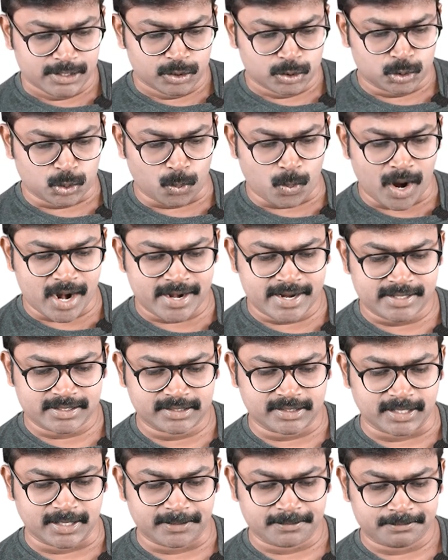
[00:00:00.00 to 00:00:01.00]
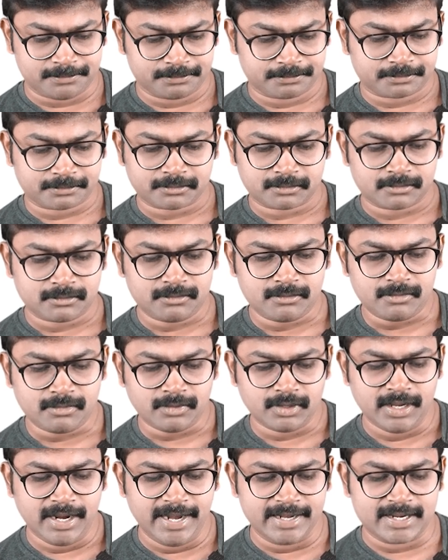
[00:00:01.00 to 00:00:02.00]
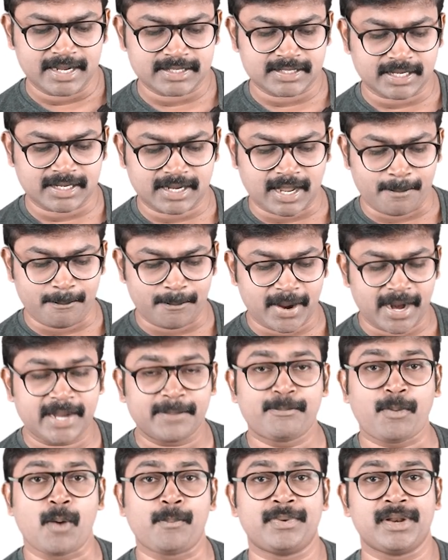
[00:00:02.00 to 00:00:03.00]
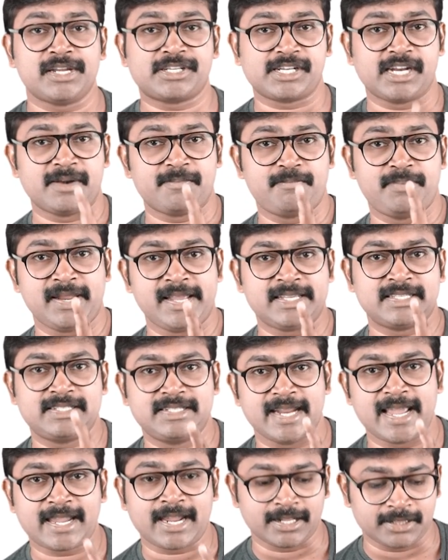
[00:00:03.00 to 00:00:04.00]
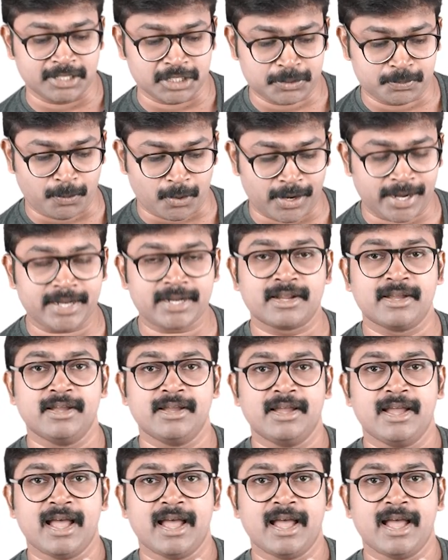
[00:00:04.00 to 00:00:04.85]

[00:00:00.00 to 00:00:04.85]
So one is, it has a combined population, and please take in this point,